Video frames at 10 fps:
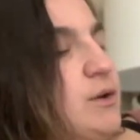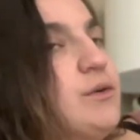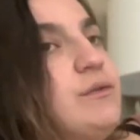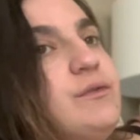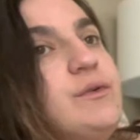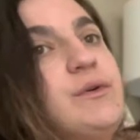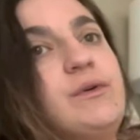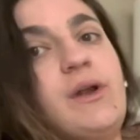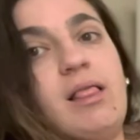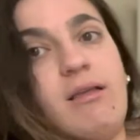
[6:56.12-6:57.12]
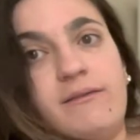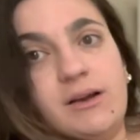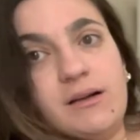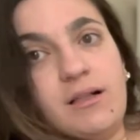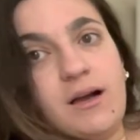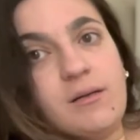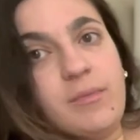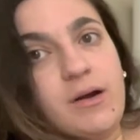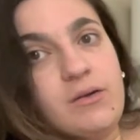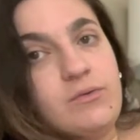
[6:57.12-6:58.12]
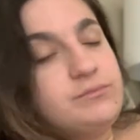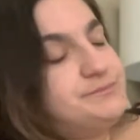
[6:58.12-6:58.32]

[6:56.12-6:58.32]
her for her 11 o'clock bottle.